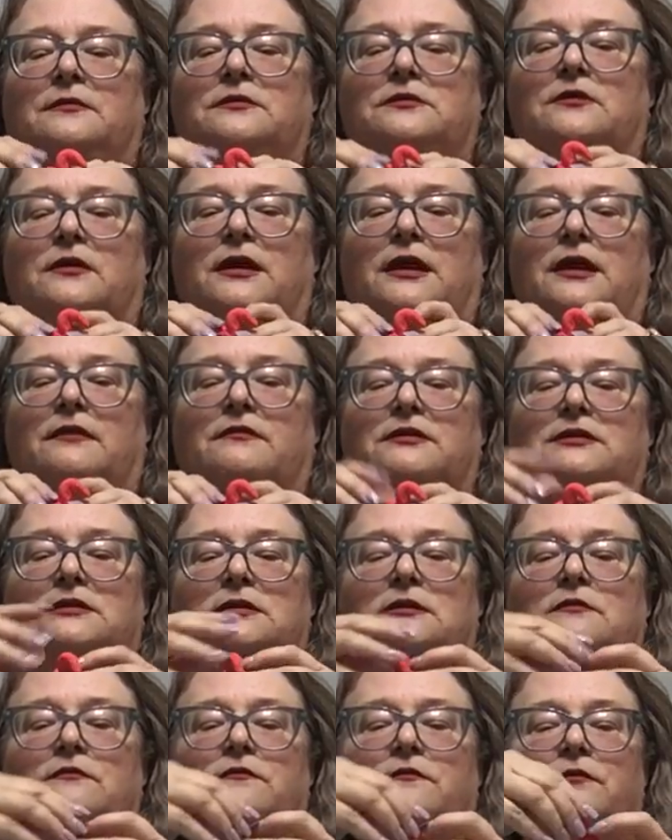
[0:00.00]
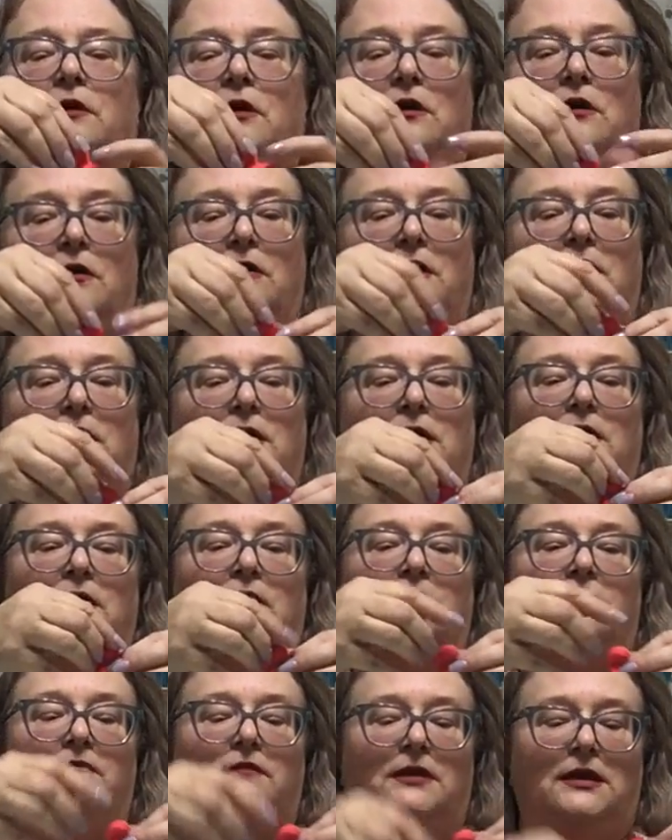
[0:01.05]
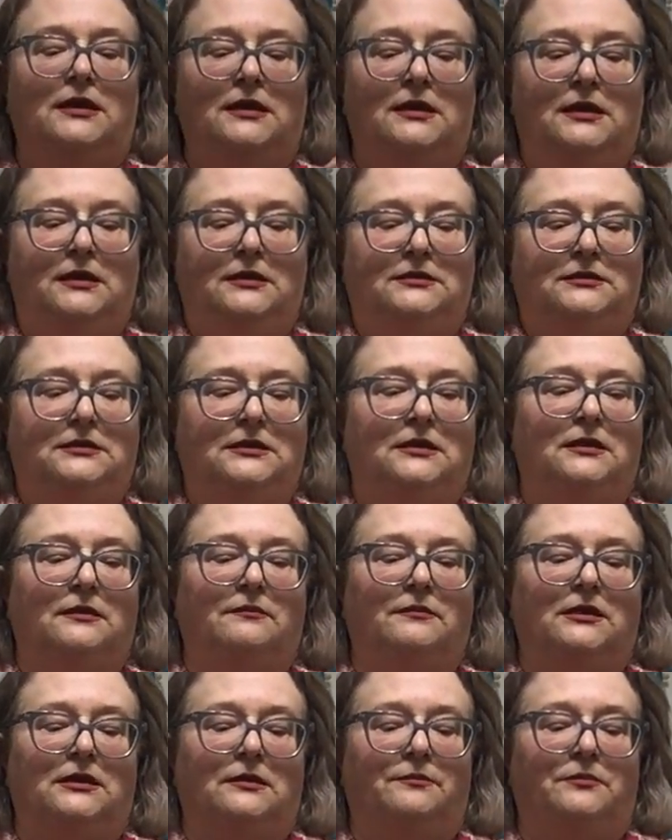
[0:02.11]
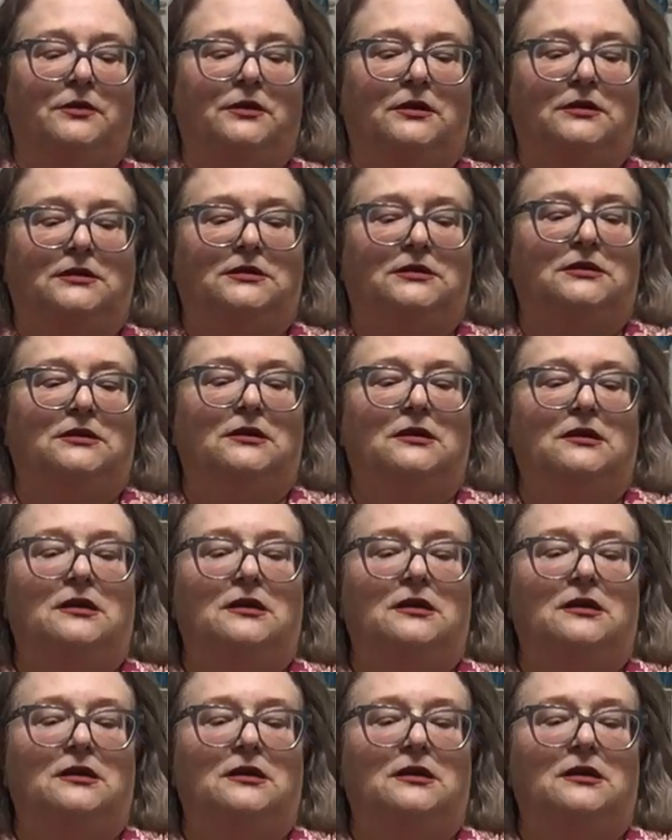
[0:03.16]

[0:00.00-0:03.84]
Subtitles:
So I have his little frog face, and I'm going to put